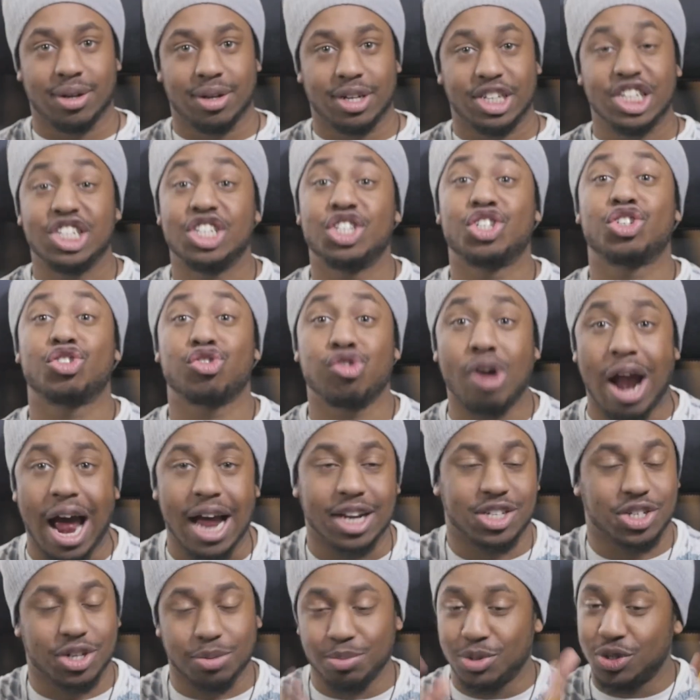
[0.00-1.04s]
This is
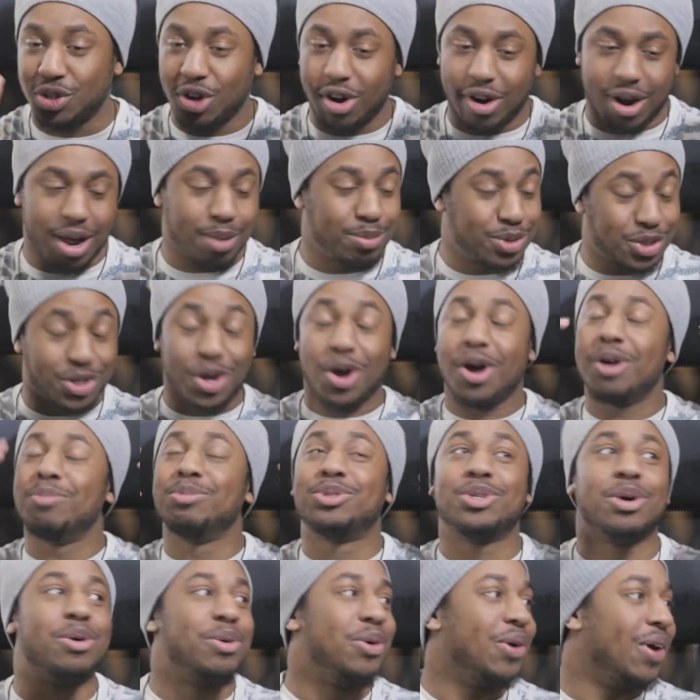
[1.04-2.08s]
trash. I'm so
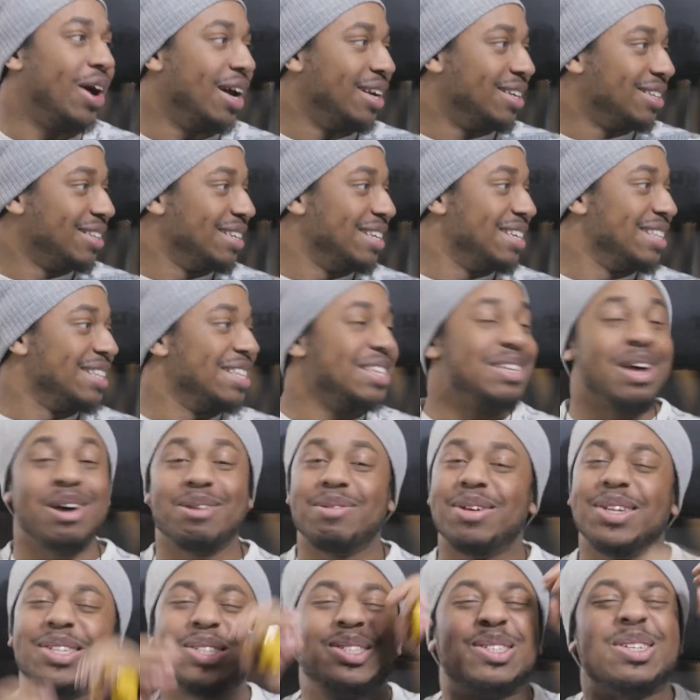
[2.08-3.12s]
annoyed.
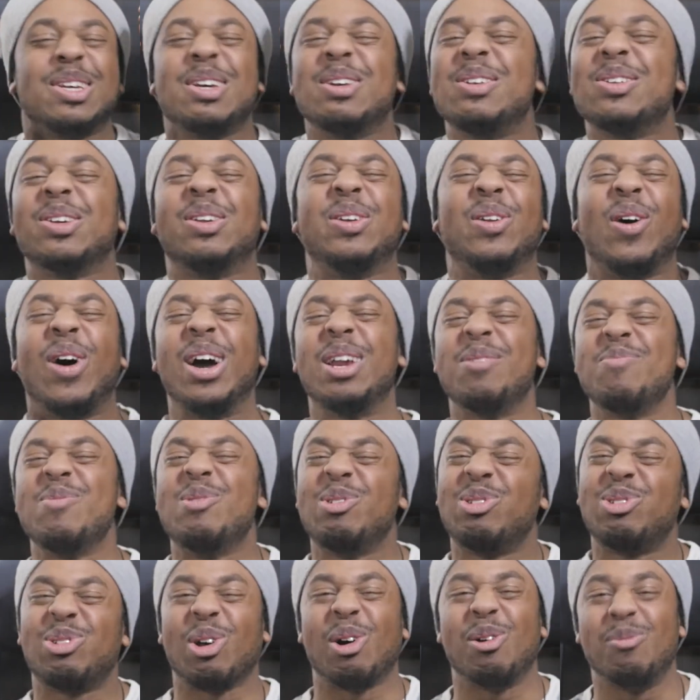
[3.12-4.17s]
It annoyed me
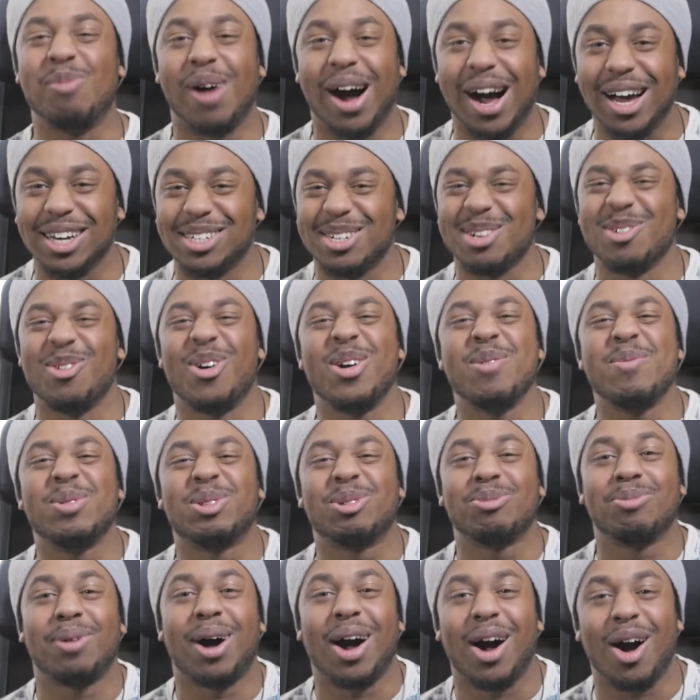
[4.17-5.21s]
so much. It annoyed me
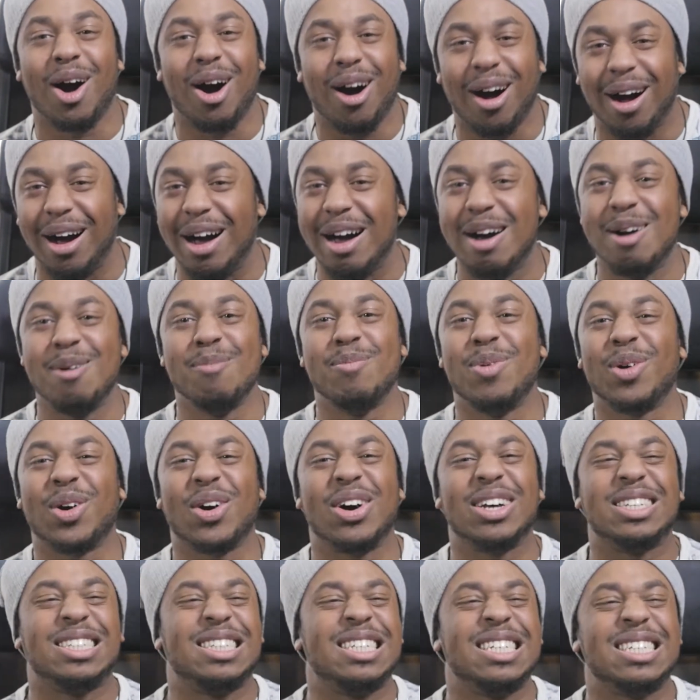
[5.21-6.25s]
to my heart
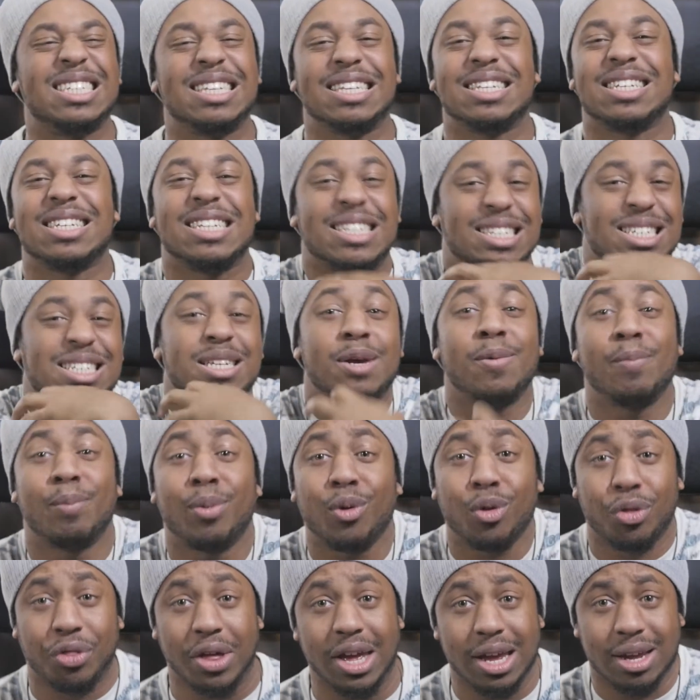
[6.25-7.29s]
because this
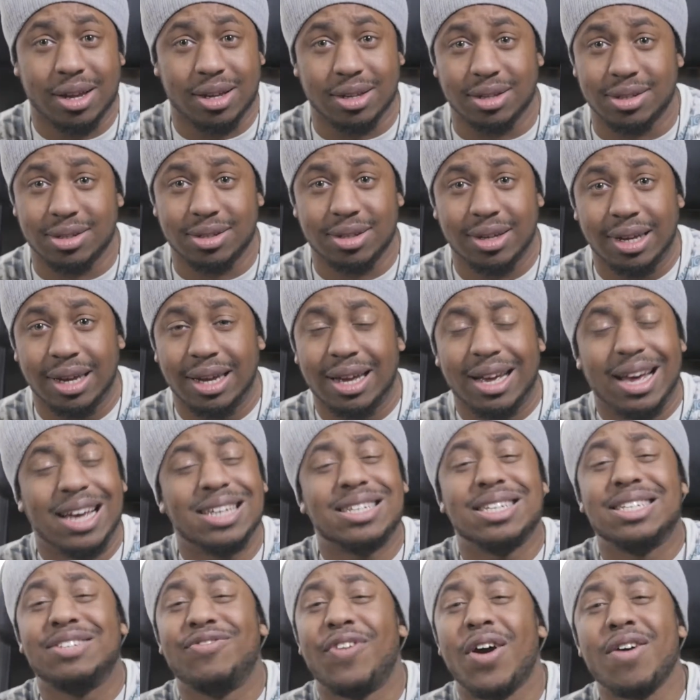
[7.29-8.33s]
simple things.
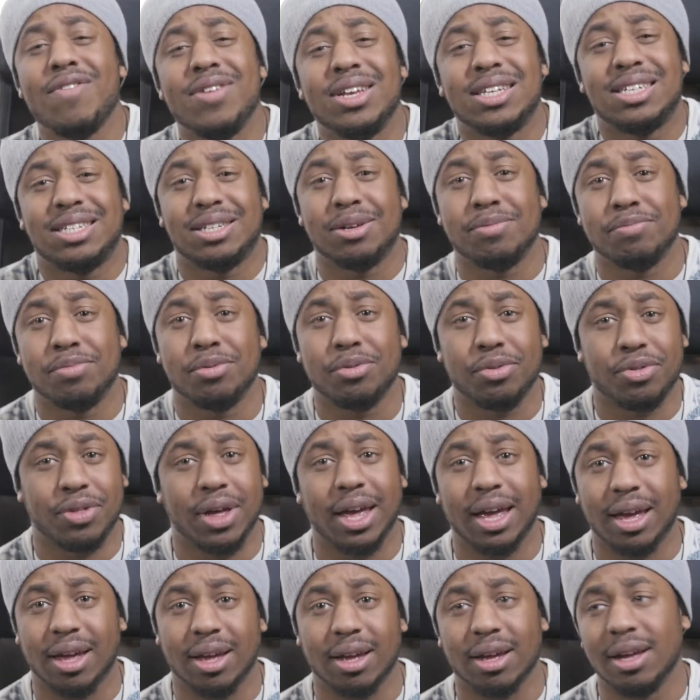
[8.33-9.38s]
It's a very simple
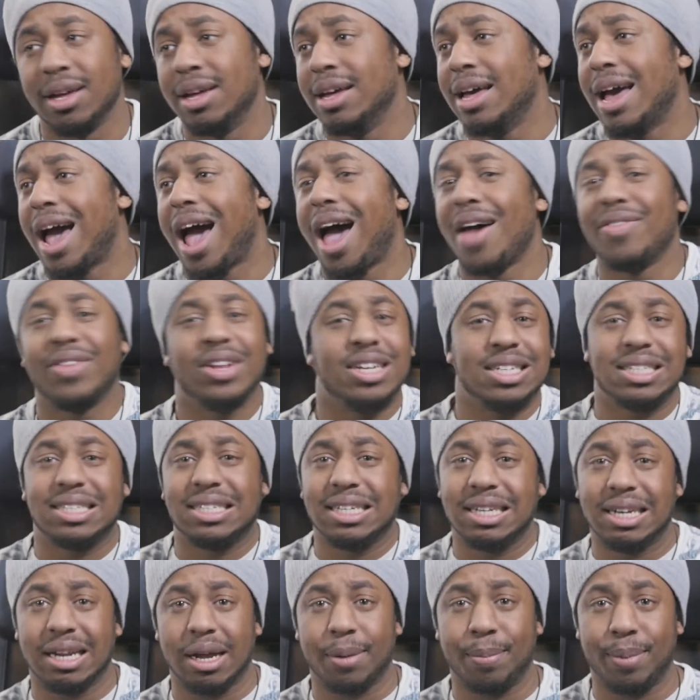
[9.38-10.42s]
thing, and they just
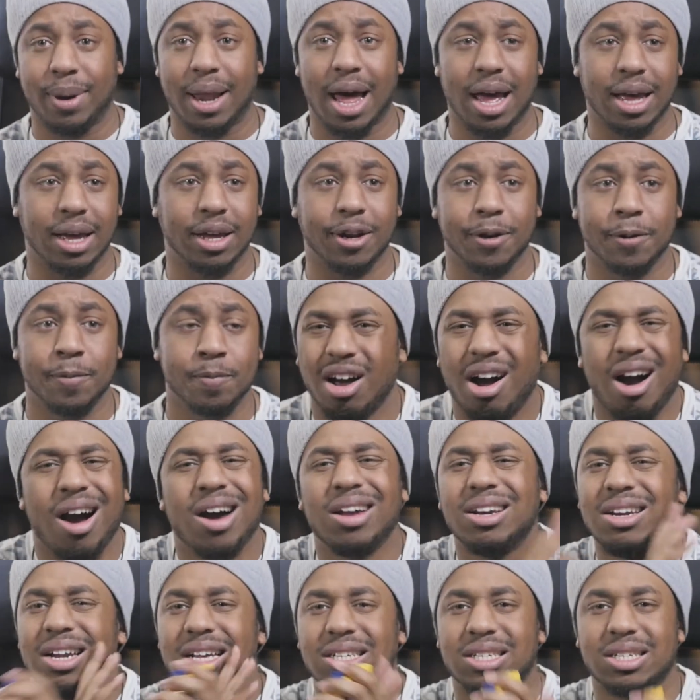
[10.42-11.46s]
didn't apply it.
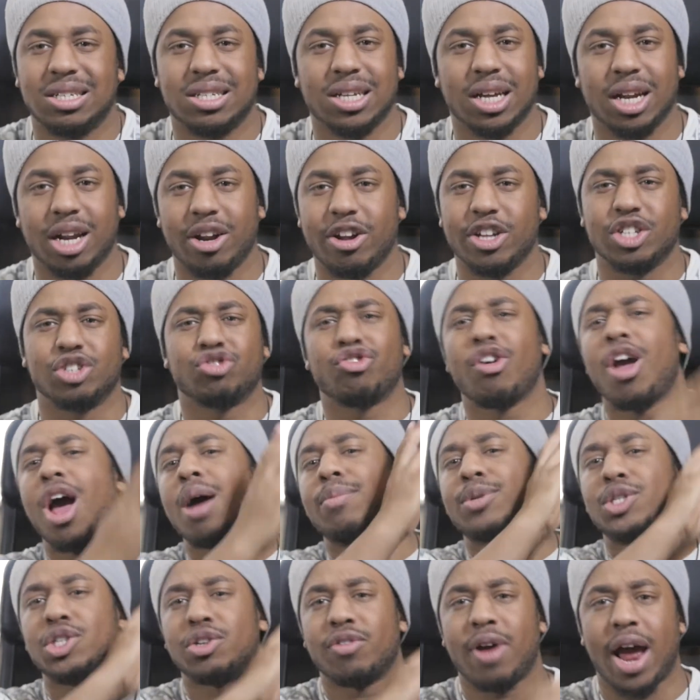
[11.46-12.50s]
Unnecessary, straight
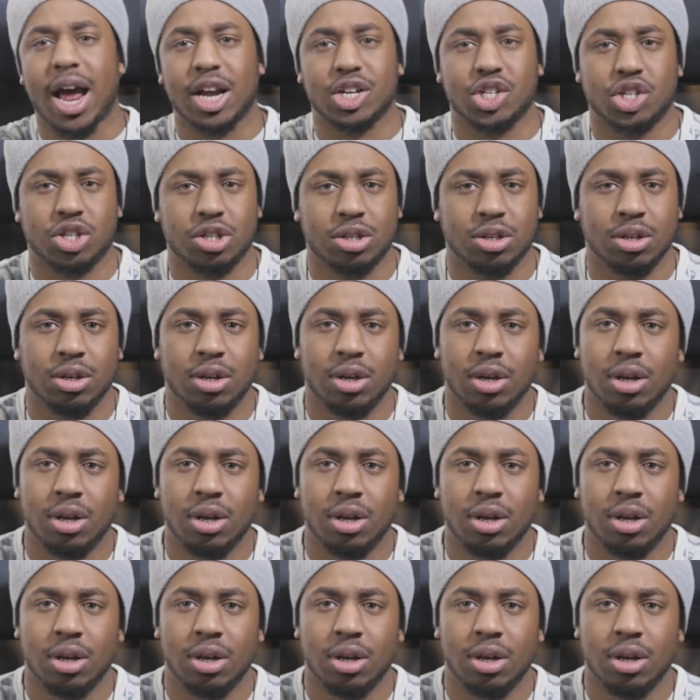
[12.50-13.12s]
up trash.